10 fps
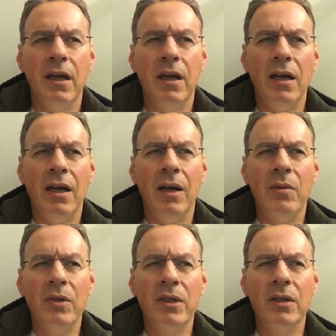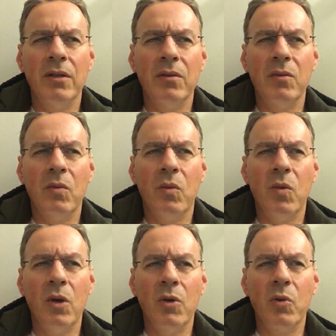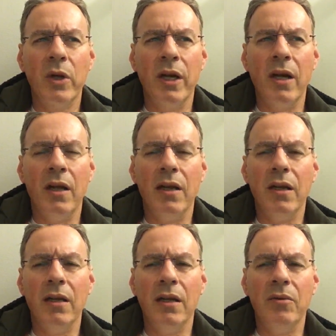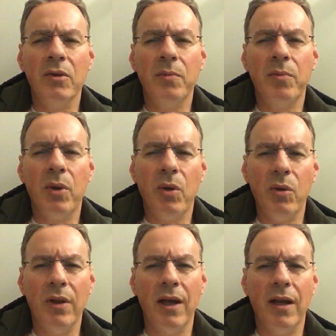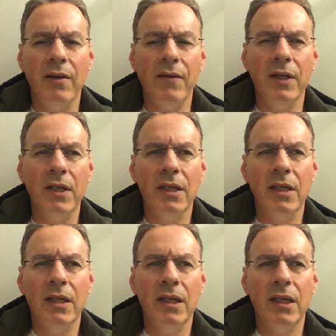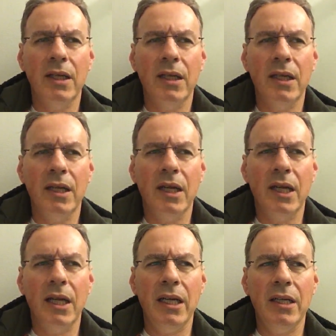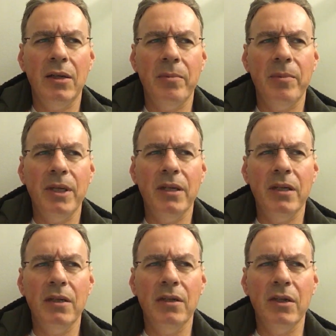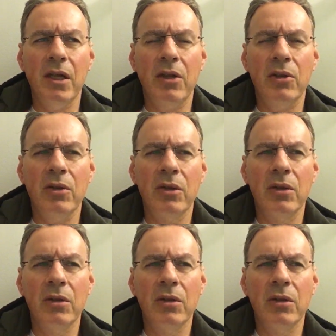I was in one reality and I was pulled out of it, and I ended up being in another